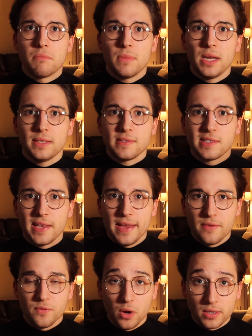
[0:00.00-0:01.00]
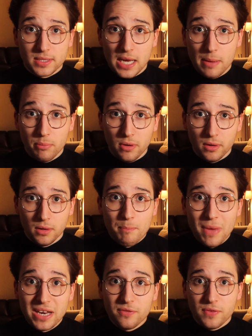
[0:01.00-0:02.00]
let's say, for example,
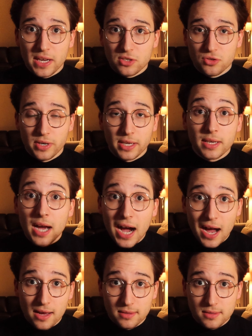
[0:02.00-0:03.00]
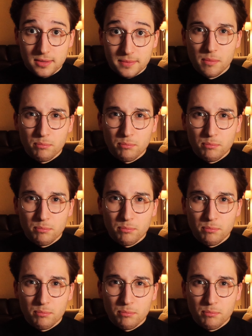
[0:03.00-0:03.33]
manufacturing cars.